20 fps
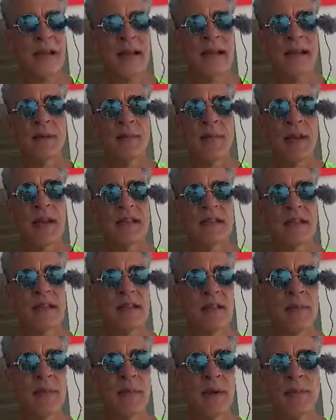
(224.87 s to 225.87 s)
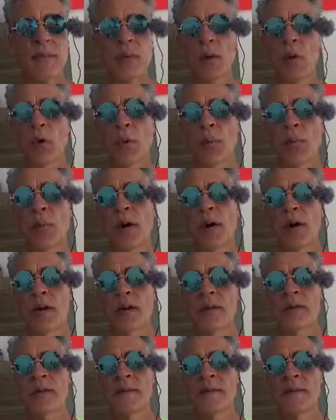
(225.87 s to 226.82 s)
had to basically be pulled apart